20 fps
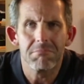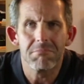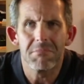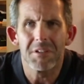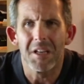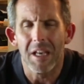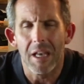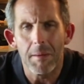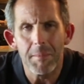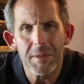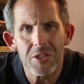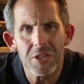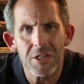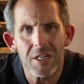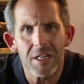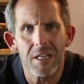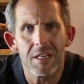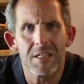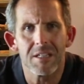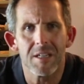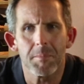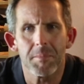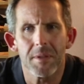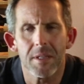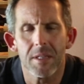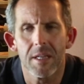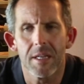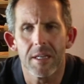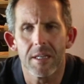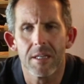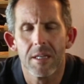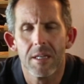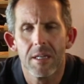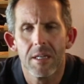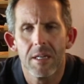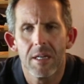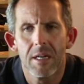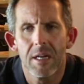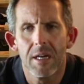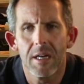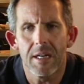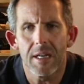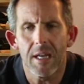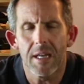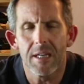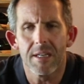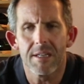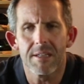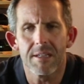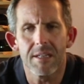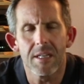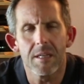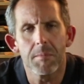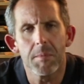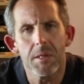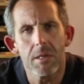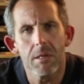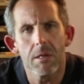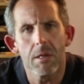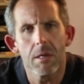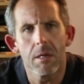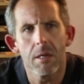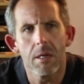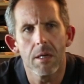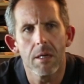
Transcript: Lemon chicken, something that, again, doesn't need to be